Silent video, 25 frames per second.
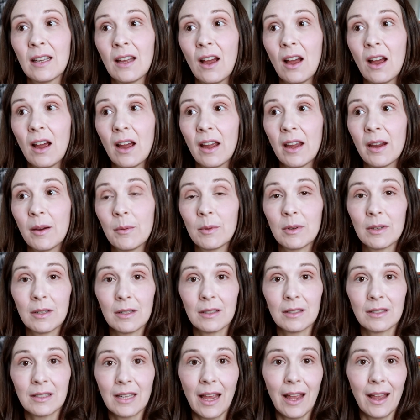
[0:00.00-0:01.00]
I
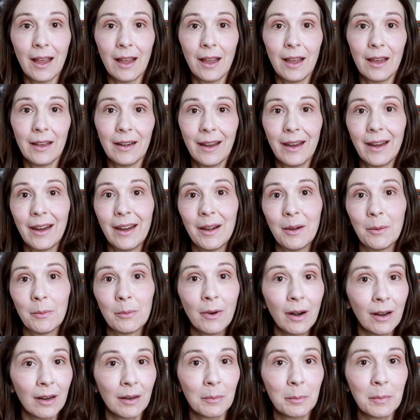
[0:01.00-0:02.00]
was at a
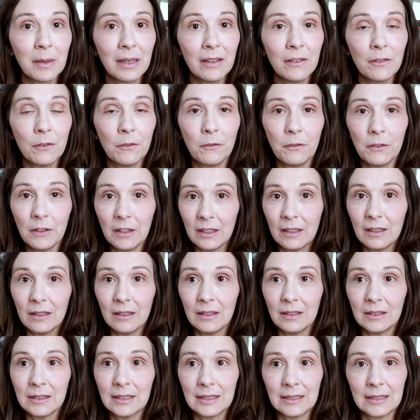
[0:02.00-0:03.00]
rugby
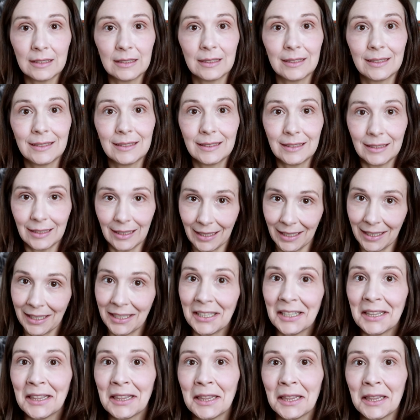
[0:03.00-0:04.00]
field sitting
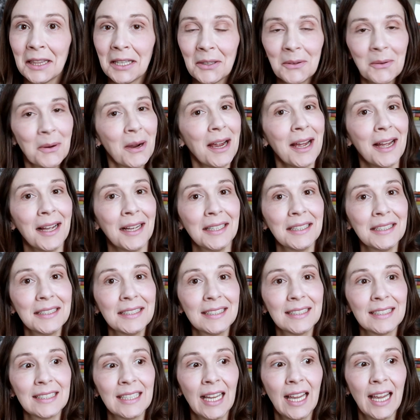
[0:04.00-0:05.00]
in the
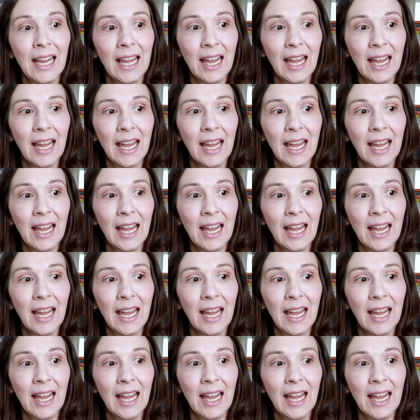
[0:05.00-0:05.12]
grass,